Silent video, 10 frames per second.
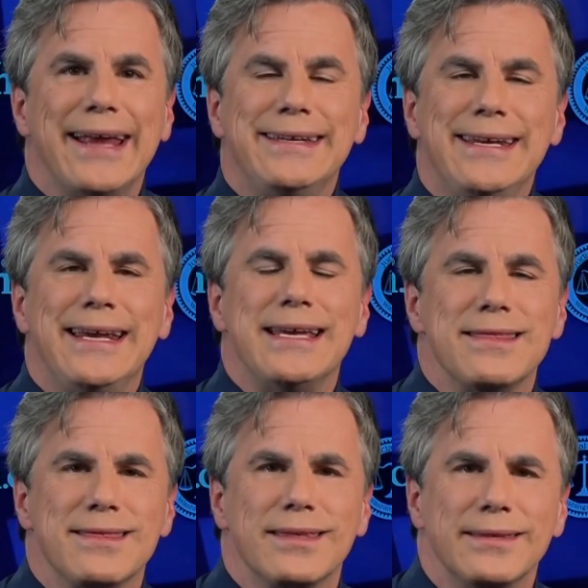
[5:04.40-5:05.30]

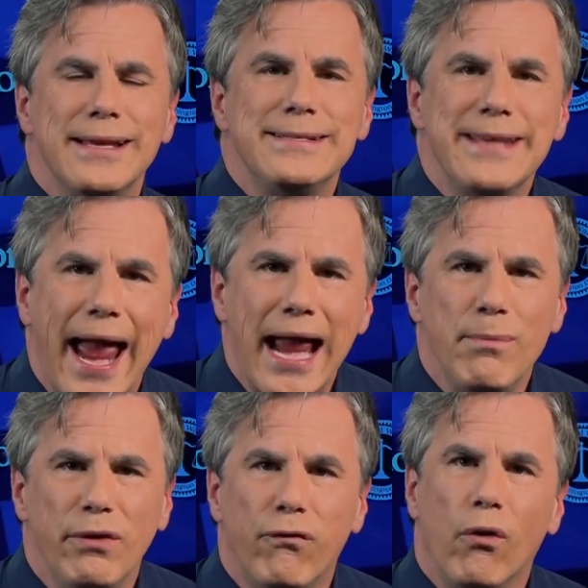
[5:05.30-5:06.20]
19th, the
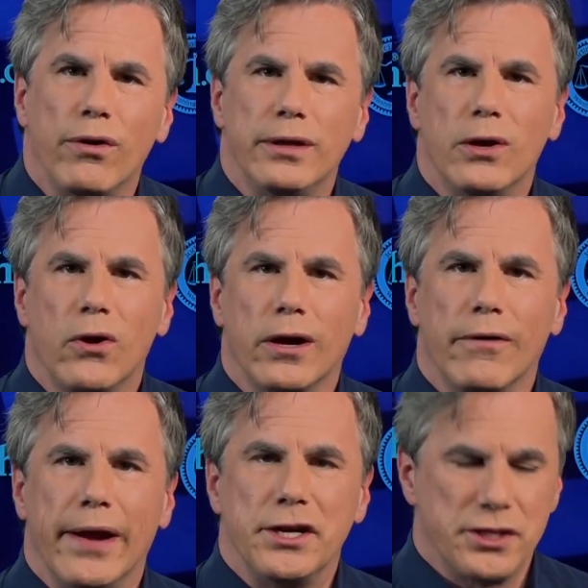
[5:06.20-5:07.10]
day before the
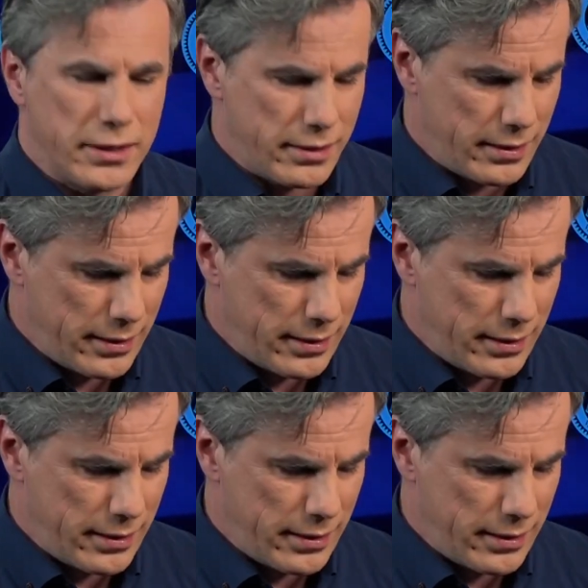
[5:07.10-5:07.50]
inauguration.